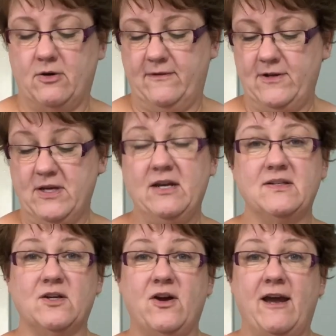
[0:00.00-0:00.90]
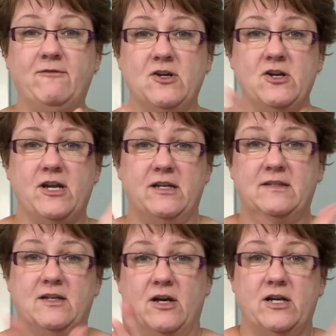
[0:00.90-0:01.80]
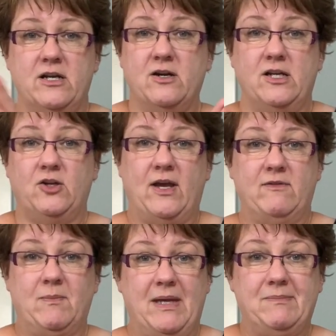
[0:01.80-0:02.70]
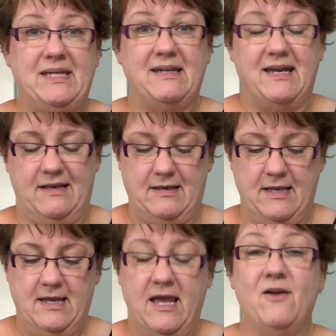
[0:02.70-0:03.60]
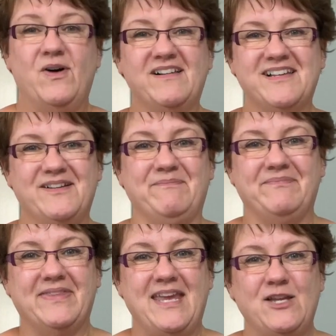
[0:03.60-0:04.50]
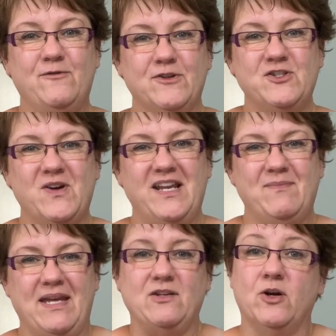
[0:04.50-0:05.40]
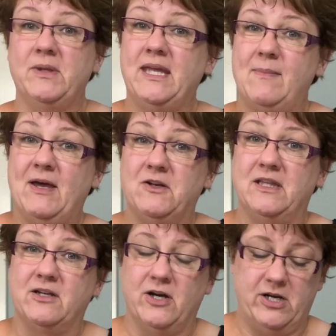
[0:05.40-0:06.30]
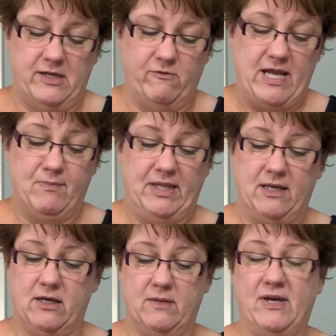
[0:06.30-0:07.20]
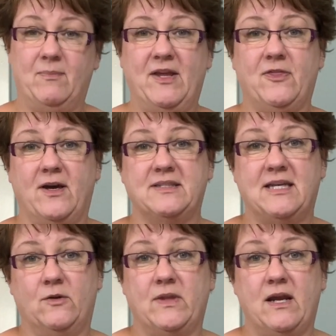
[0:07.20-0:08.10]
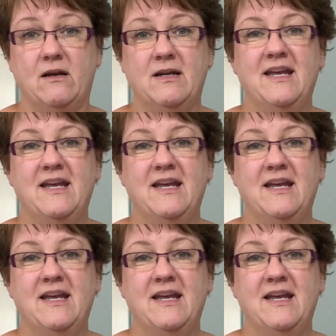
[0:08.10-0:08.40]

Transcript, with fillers: if you're here as a crafter, not as a gardener, and you haven't met me yet, welcome. Thank you for joining me. Normally I'm out in the garden rambling on about my thoughts out there.